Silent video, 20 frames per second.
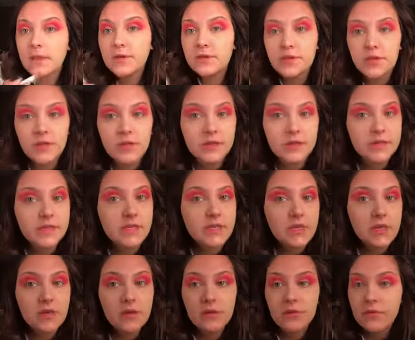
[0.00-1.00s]
As you can
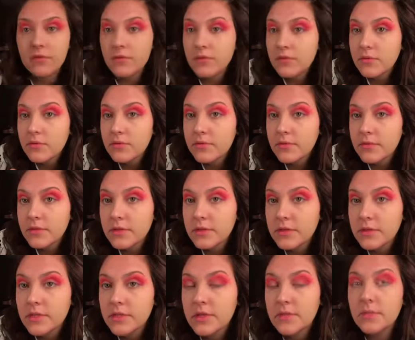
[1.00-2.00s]
see,
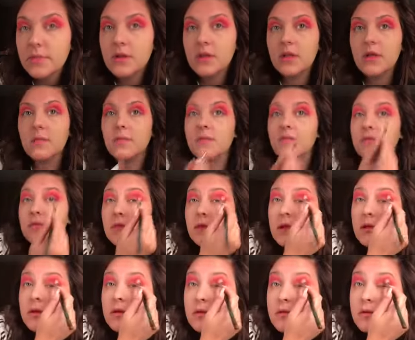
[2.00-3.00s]
deepen it up over
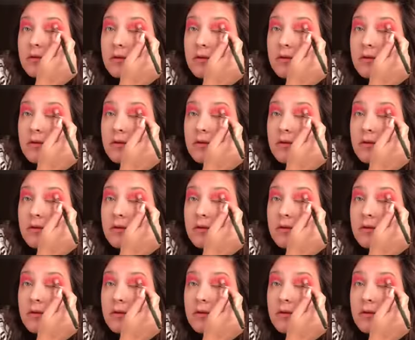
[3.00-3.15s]
there.